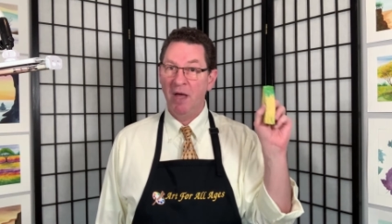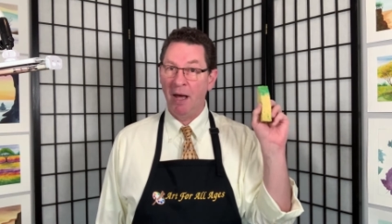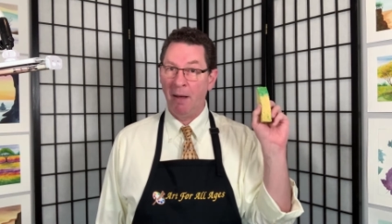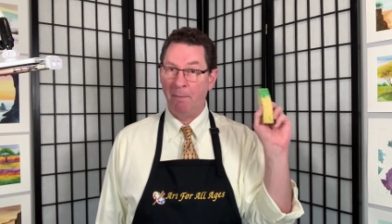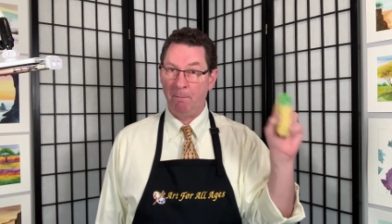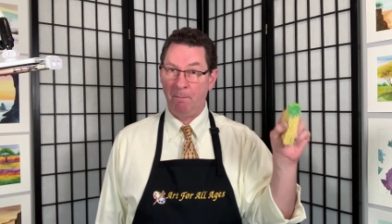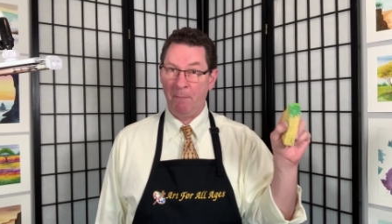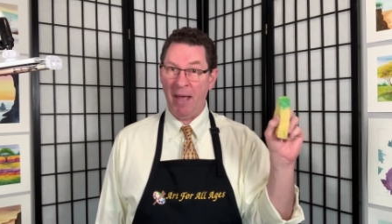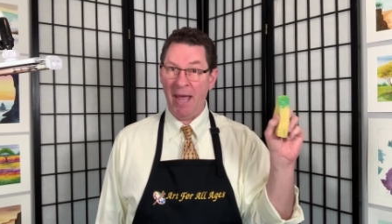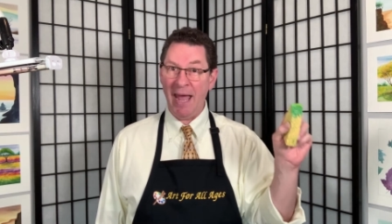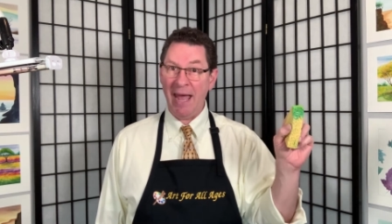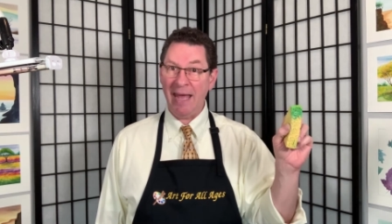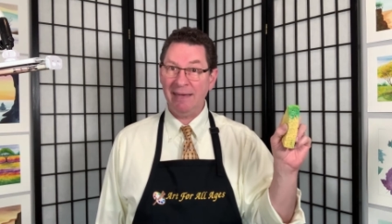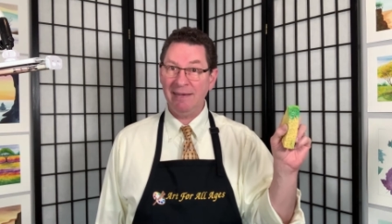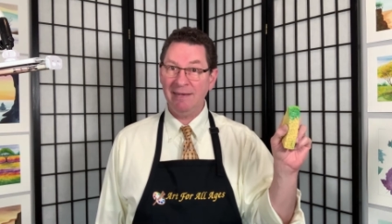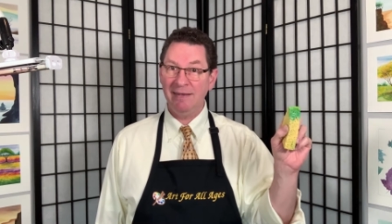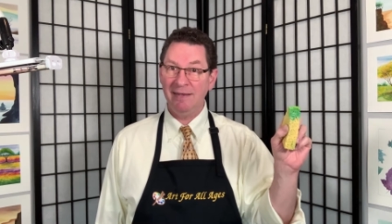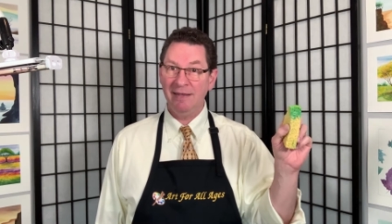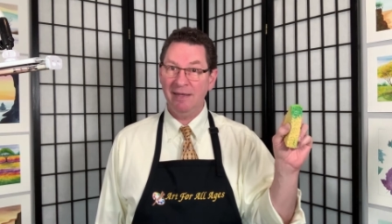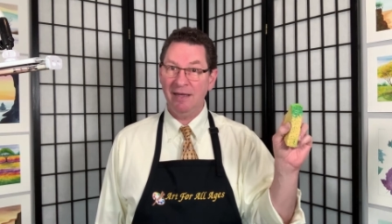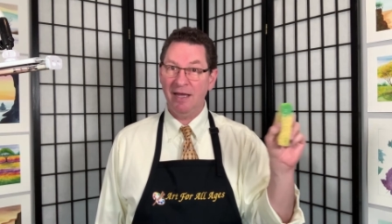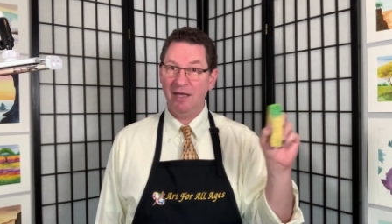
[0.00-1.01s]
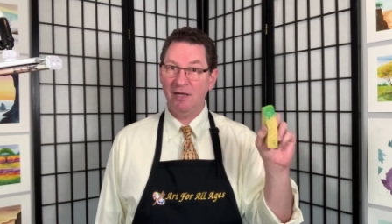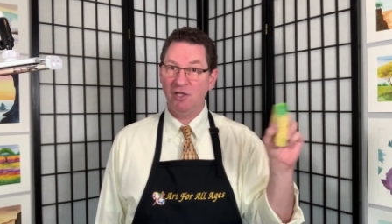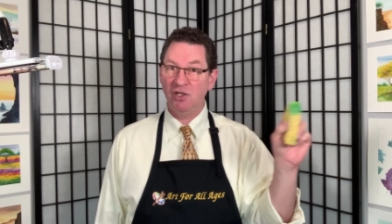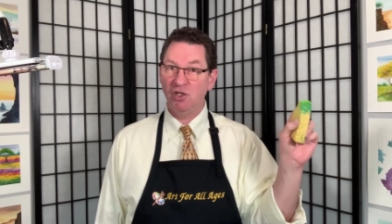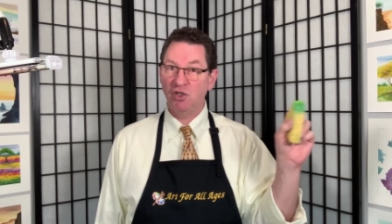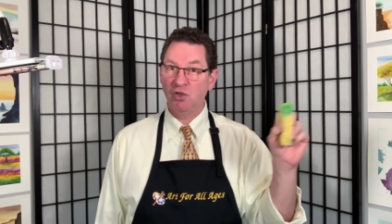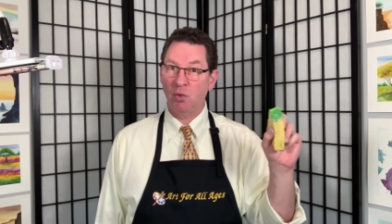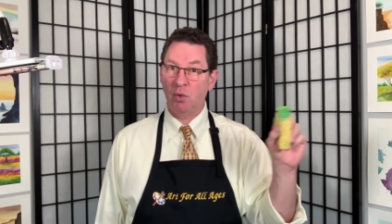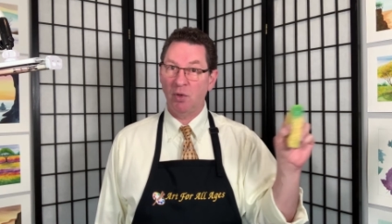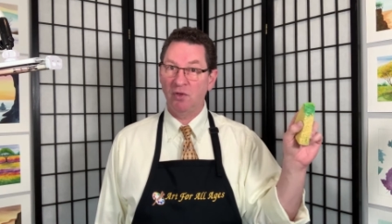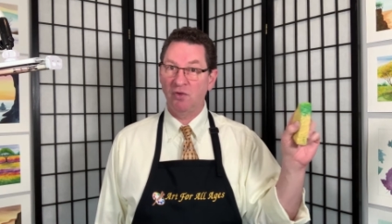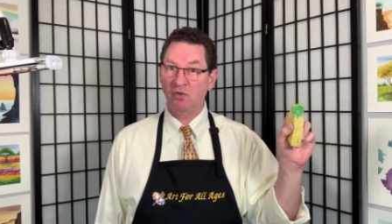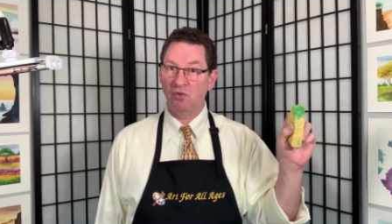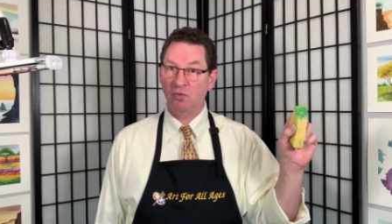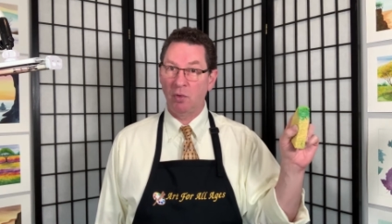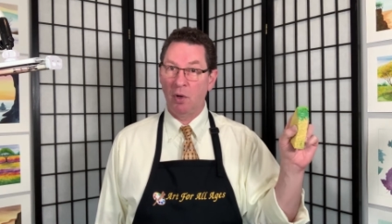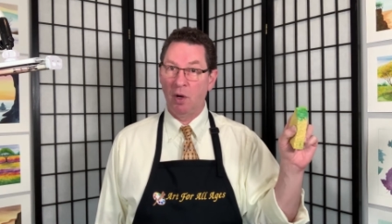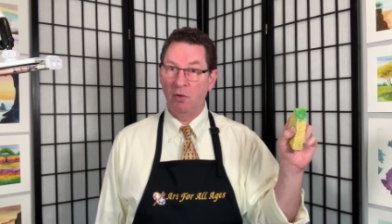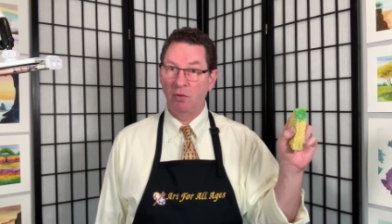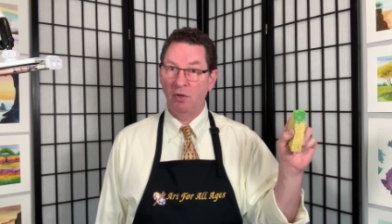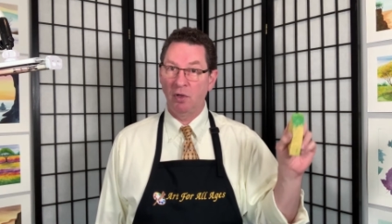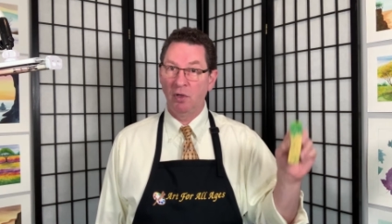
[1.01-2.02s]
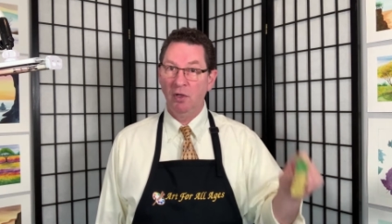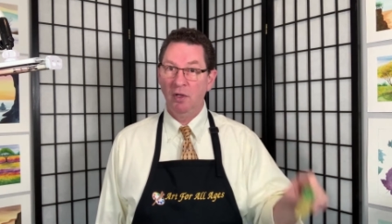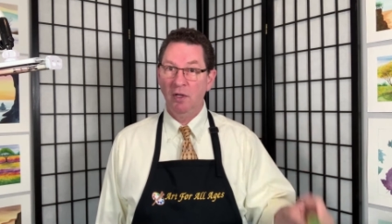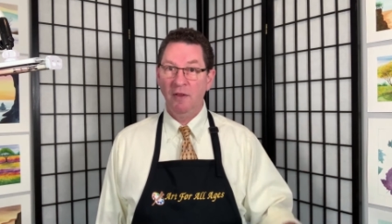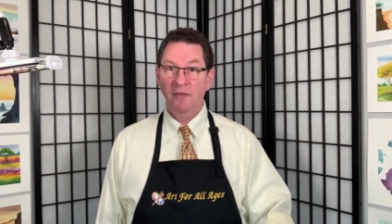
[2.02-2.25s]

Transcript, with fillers: A pat and a short stroke.